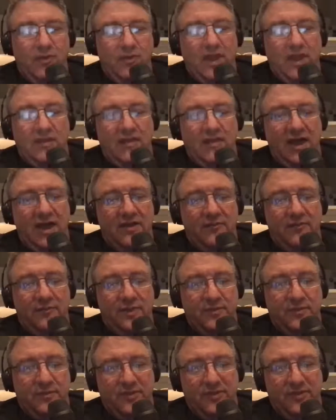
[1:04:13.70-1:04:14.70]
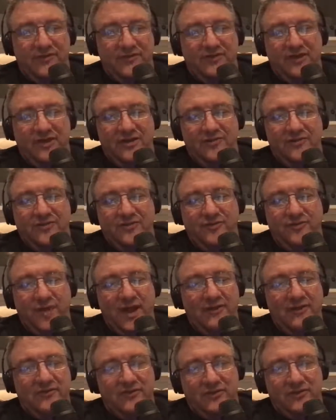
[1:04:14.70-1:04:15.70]
got a lot of people that said for
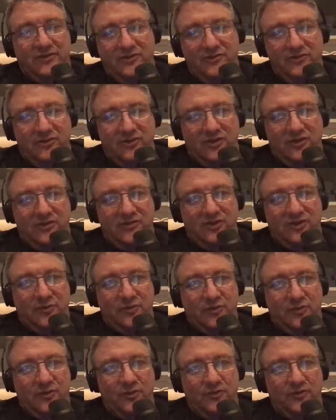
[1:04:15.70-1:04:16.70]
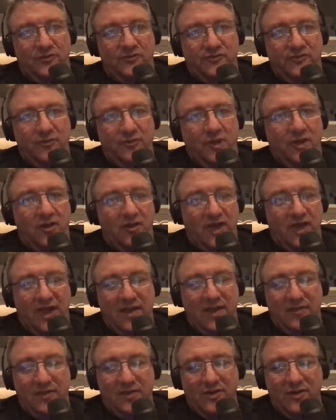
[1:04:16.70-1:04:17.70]
practical use, some sort of small
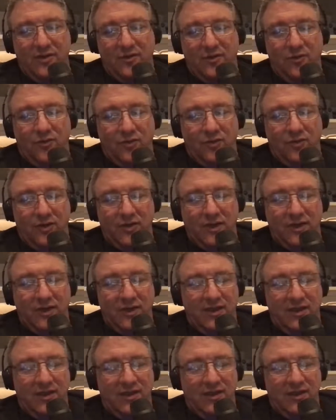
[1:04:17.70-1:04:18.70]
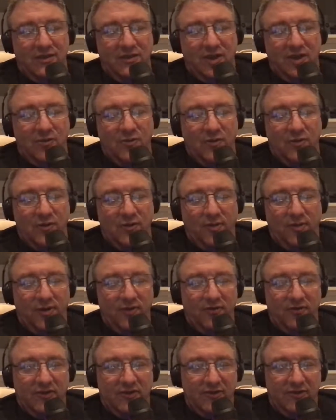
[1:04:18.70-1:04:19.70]
camera or GoPro
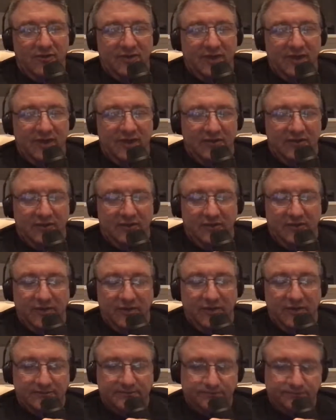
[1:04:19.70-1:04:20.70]
parts. And I was thinking too that